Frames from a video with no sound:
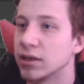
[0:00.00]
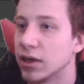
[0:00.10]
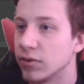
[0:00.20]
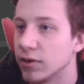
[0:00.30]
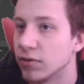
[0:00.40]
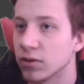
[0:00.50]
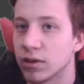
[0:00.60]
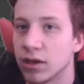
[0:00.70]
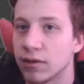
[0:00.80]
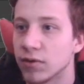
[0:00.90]
Oh, it won't
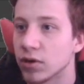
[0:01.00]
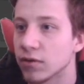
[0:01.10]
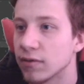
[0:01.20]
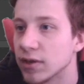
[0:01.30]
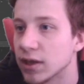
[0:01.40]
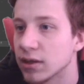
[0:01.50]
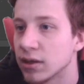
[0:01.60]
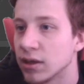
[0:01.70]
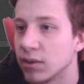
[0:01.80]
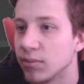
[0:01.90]
really work with it,
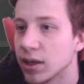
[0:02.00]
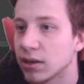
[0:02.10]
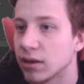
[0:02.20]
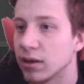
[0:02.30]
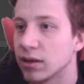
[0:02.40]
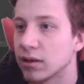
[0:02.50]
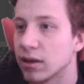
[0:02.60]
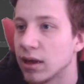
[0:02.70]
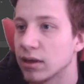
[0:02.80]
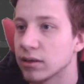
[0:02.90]
but
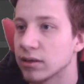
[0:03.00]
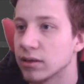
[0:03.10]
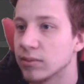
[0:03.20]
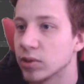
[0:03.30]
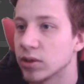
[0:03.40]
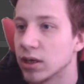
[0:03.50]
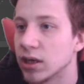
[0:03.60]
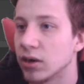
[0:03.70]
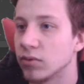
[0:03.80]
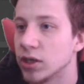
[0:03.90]
I can still demonstrate
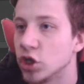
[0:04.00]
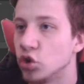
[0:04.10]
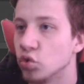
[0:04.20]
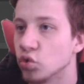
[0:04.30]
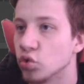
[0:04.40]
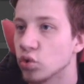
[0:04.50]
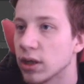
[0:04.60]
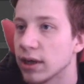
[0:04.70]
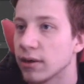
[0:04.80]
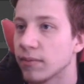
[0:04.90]
how it should look
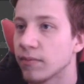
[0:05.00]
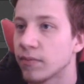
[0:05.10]
like.